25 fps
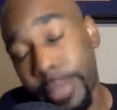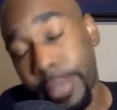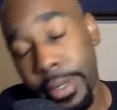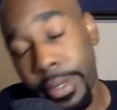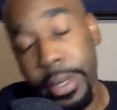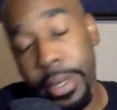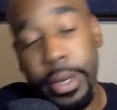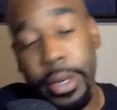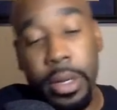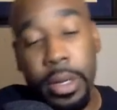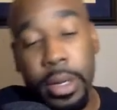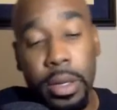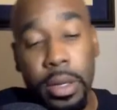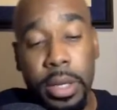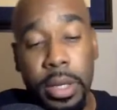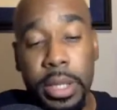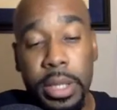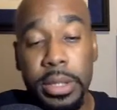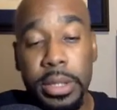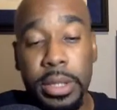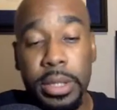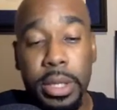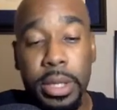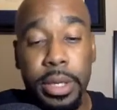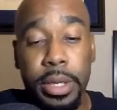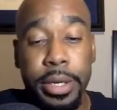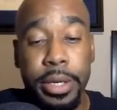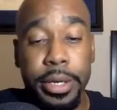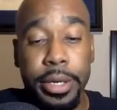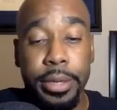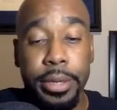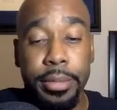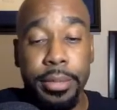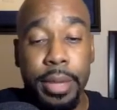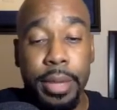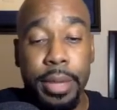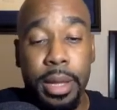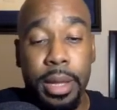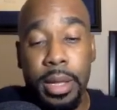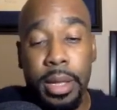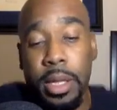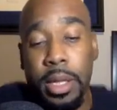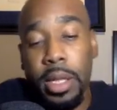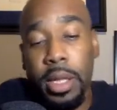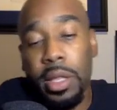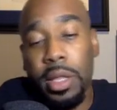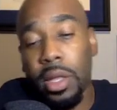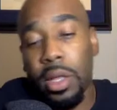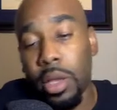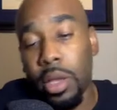
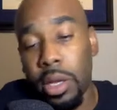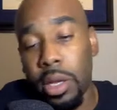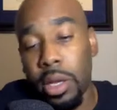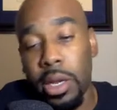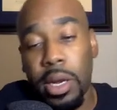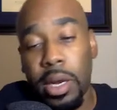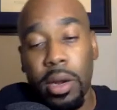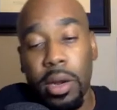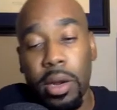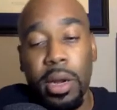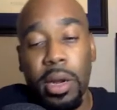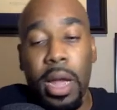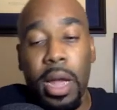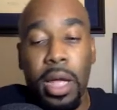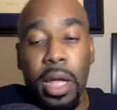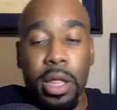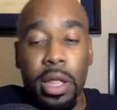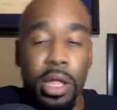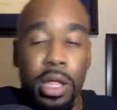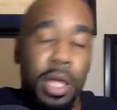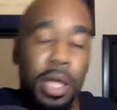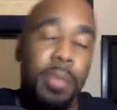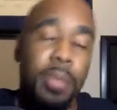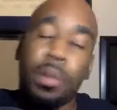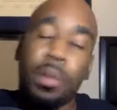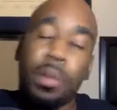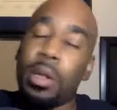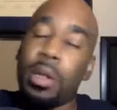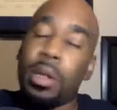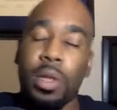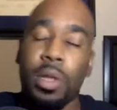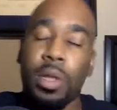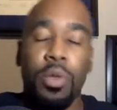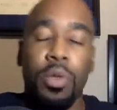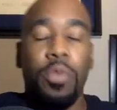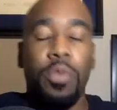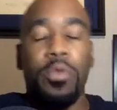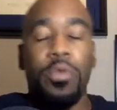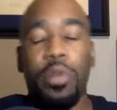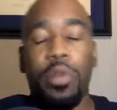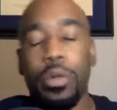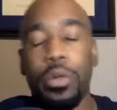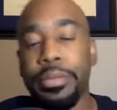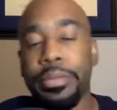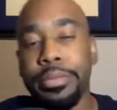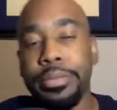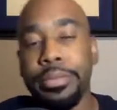it's good that they're acknowledging it, but it's overdue.